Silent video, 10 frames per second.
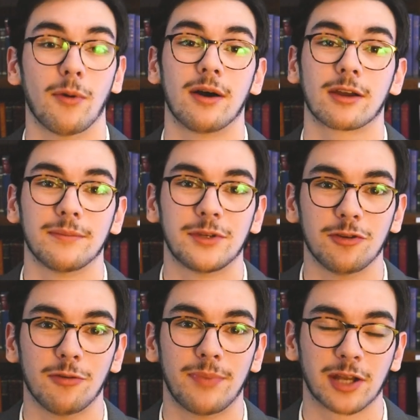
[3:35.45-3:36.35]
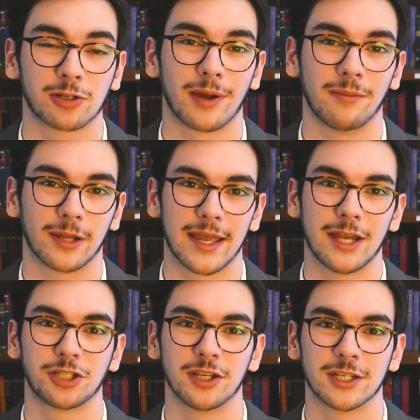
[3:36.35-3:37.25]
welcome to Petra
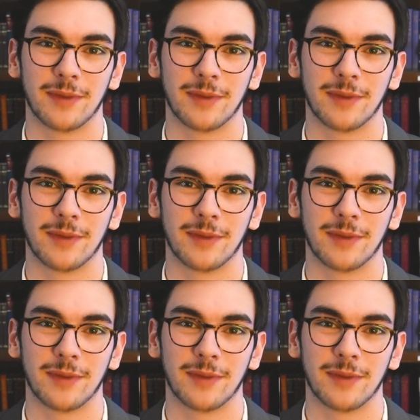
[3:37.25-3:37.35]
Publications.